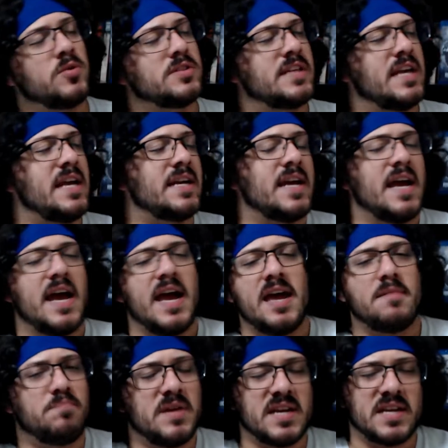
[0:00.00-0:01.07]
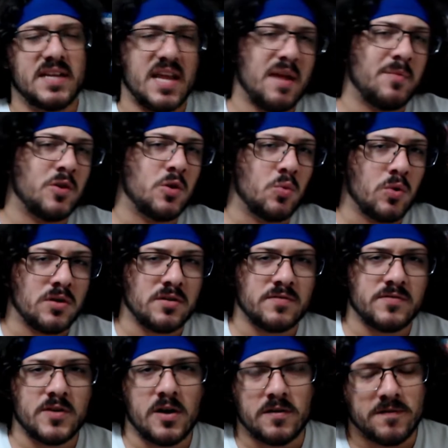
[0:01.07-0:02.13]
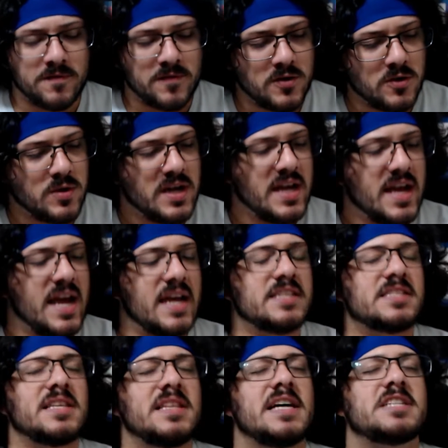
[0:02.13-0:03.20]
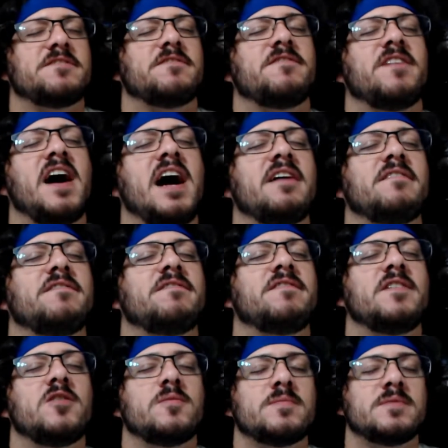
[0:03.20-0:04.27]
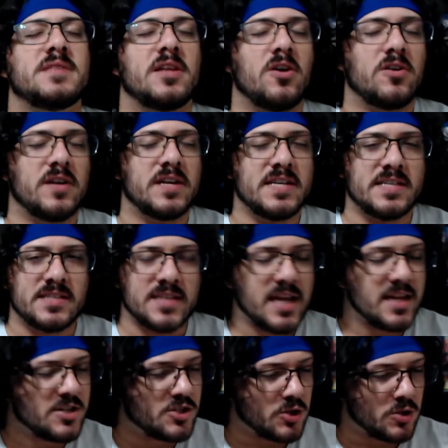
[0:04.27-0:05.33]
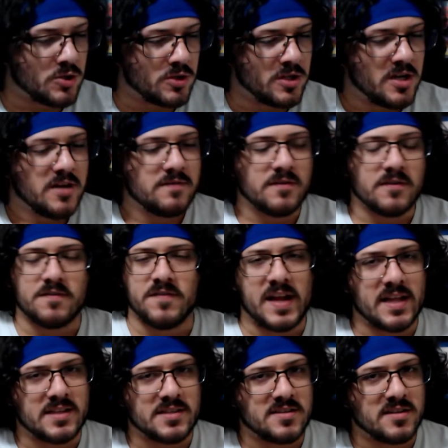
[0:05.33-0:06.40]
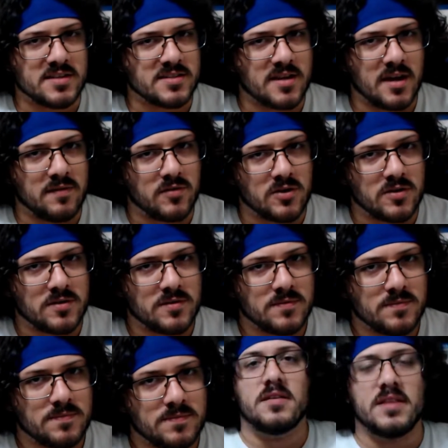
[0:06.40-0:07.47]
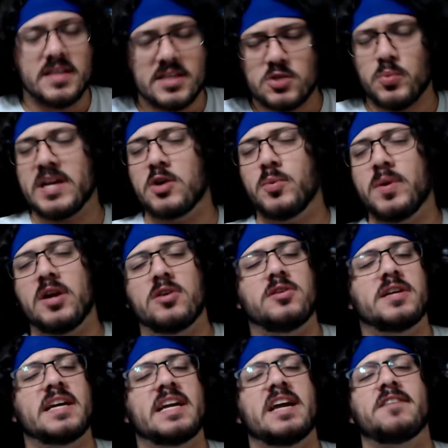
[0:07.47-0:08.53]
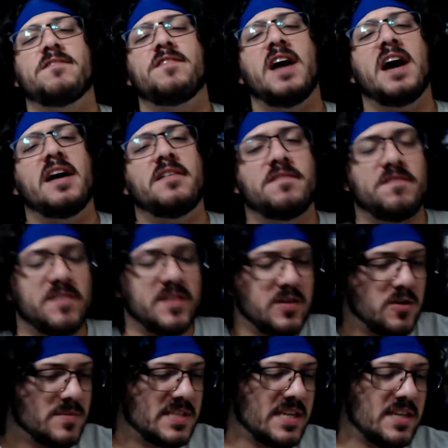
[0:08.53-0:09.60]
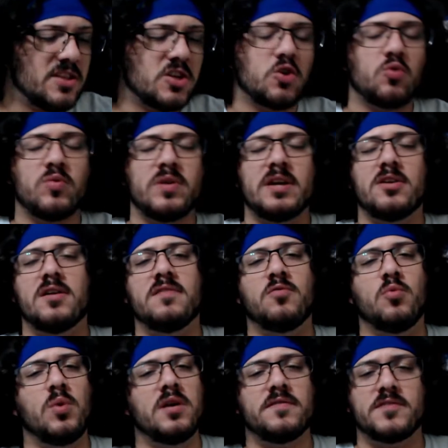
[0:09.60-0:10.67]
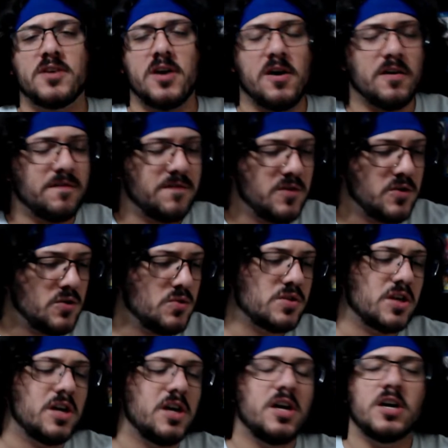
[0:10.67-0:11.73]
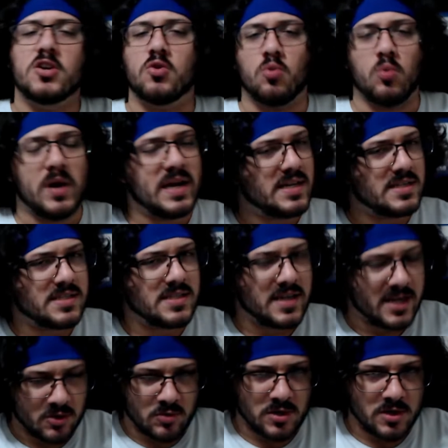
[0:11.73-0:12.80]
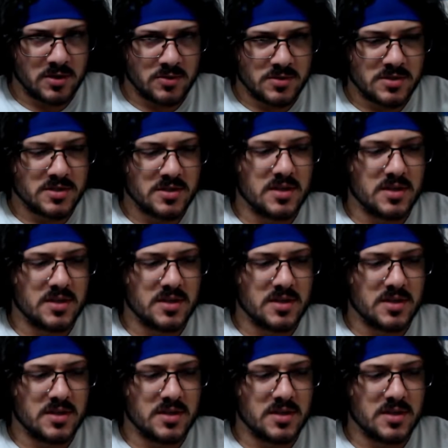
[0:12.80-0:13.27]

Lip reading: take a big name in the world of Kung Fu and select 5 films that are essential for fans to discover. This week we are looking at 5 films in the career of one of Kung Fu's greatest heroes.